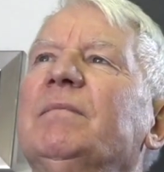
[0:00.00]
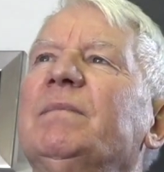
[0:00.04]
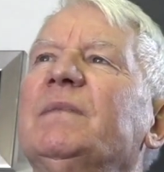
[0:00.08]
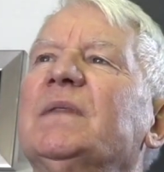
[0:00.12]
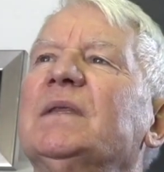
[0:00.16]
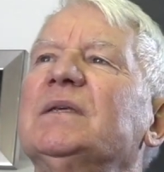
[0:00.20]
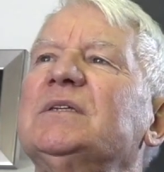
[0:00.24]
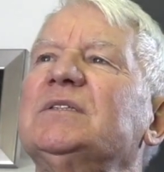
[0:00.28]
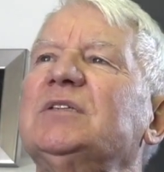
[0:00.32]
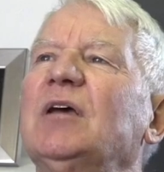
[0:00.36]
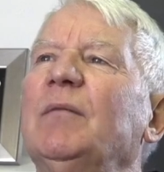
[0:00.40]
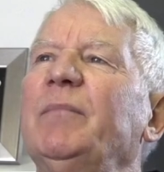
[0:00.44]

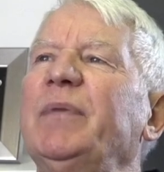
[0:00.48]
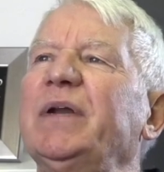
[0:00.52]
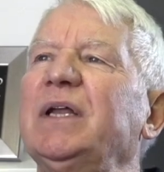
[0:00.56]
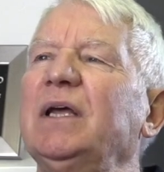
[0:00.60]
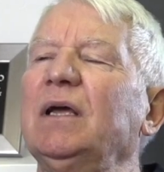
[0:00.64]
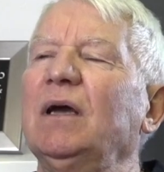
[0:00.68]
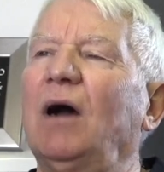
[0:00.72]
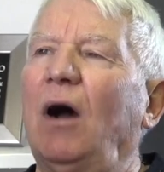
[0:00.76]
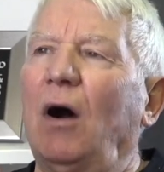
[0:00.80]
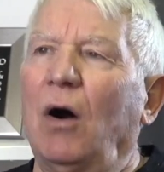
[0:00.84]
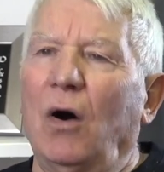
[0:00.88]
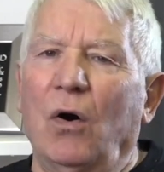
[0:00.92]
somebody
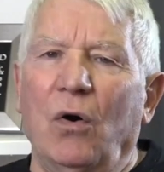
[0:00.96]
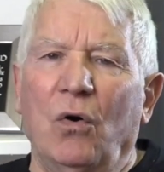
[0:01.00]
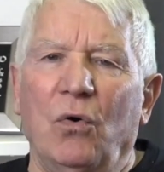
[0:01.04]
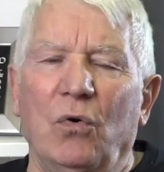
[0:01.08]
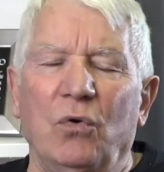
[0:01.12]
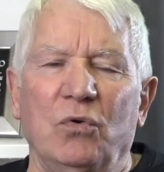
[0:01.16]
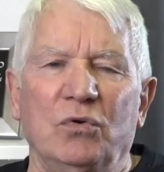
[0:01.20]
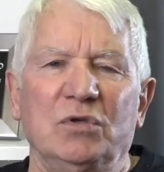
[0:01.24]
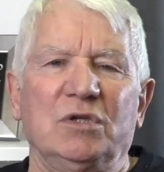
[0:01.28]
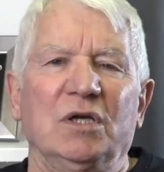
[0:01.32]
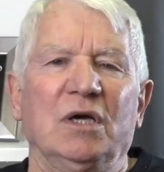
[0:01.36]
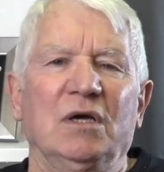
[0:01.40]

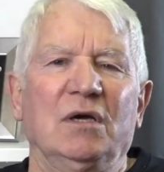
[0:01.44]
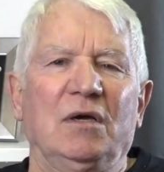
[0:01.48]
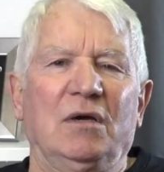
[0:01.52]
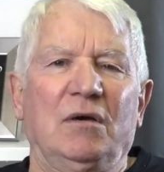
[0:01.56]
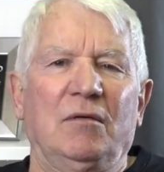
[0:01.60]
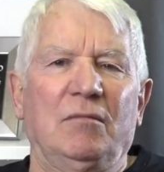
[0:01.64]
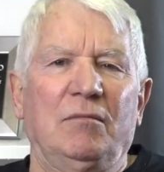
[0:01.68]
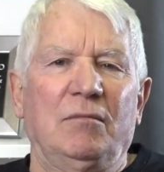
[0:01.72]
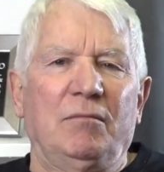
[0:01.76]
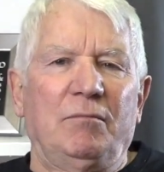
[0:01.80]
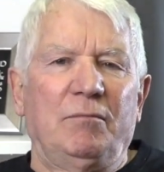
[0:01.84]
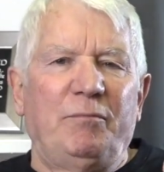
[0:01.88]
old,
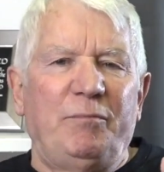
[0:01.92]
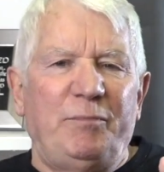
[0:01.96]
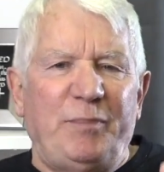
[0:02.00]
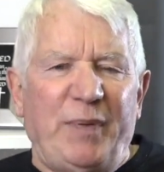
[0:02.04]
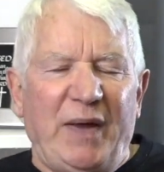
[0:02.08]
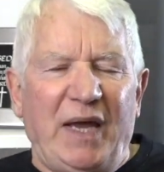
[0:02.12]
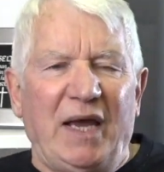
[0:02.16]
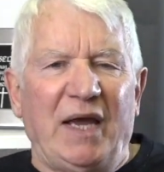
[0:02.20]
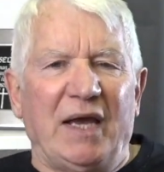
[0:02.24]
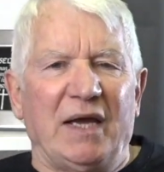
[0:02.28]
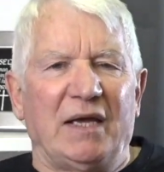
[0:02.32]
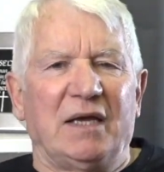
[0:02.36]

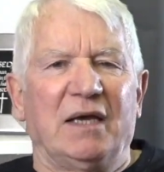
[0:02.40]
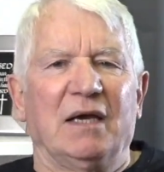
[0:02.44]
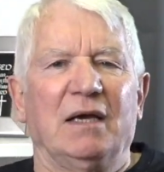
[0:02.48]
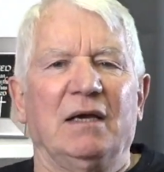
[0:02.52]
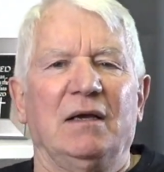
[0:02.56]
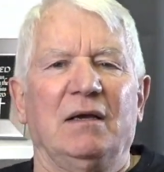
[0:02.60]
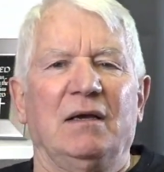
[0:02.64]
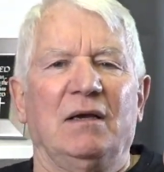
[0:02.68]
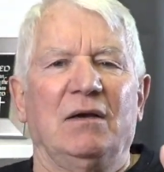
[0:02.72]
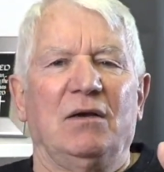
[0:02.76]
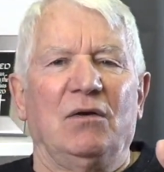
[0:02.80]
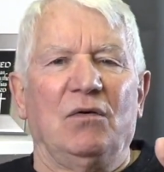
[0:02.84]
big,
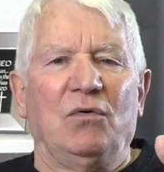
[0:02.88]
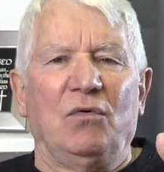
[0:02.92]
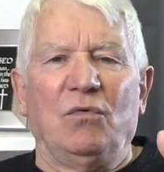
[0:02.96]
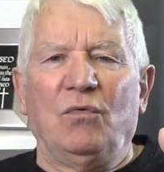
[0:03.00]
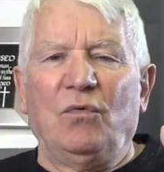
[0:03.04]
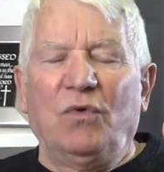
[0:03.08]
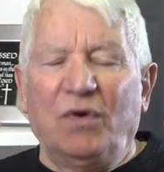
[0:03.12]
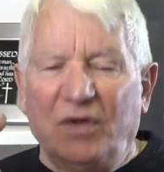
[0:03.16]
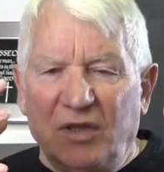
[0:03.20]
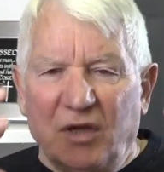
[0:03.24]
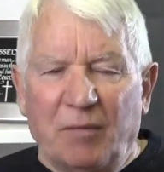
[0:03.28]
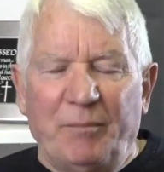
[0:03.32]

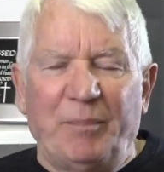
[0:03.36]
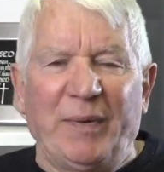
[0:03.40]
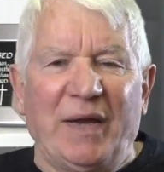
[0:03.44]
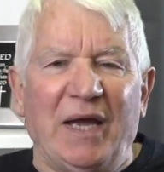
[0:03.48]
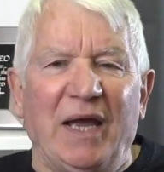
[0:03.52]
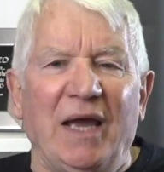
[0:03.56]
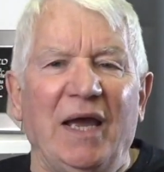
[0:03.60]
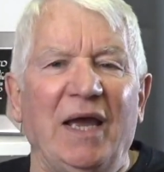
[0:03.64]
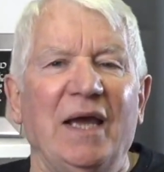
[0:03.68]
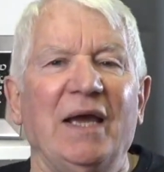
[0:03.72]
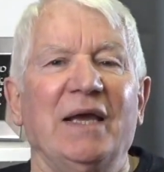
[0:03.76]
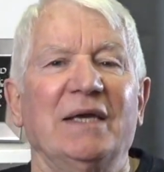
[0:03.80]
with a
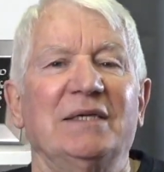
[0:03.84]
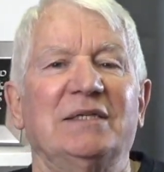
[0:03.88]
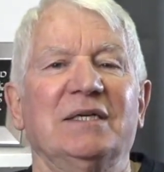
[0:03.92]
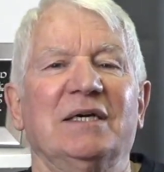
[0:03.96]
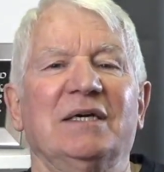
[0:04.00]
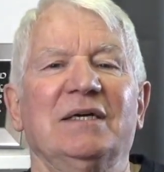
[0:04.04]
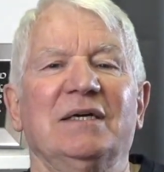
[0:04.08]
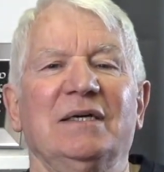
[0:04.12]
beard.